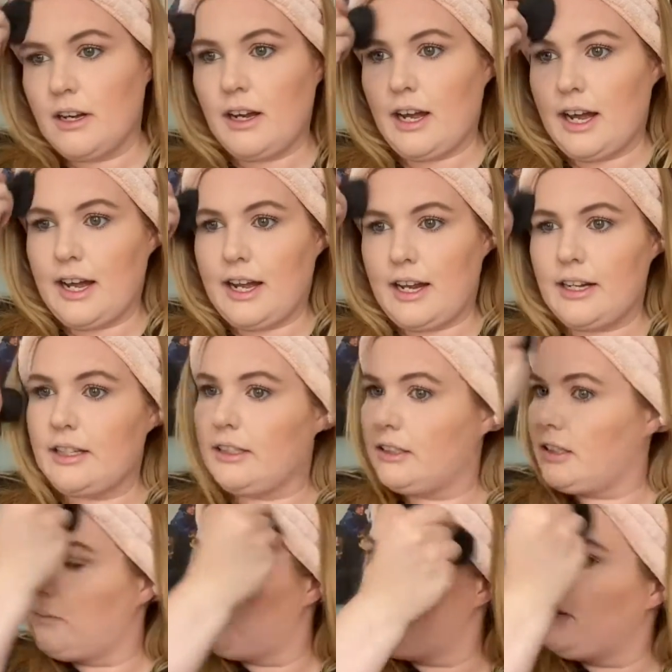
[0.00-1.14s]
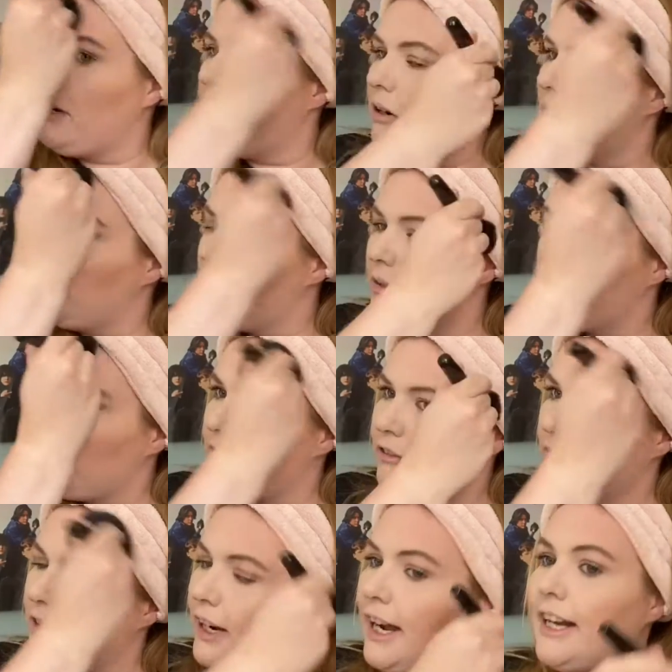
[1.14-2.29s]
and a bit on my
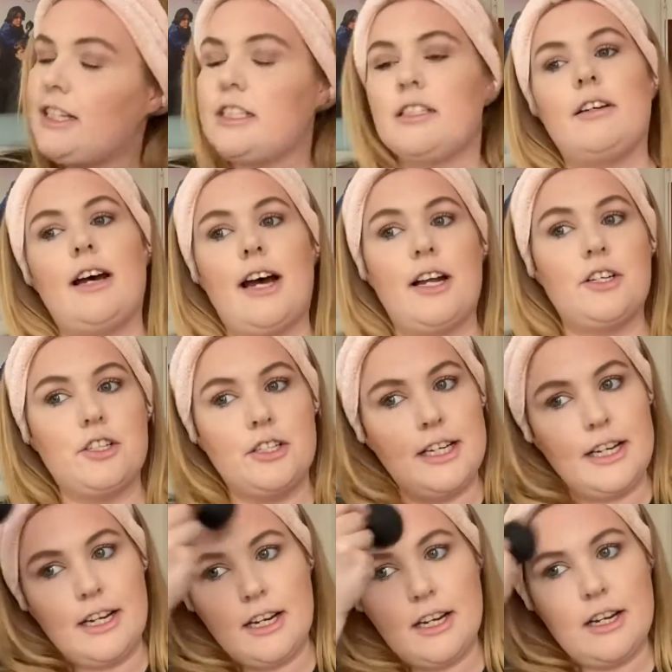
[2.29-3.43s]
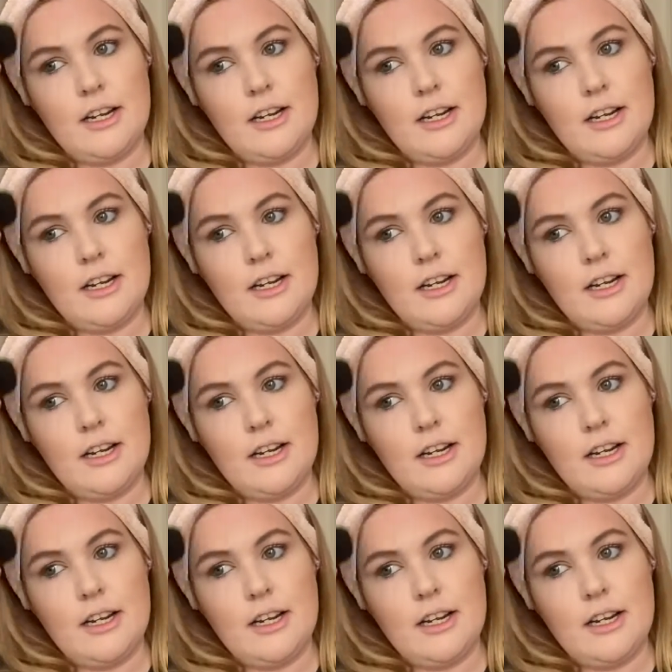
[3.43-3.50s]
forehead to actually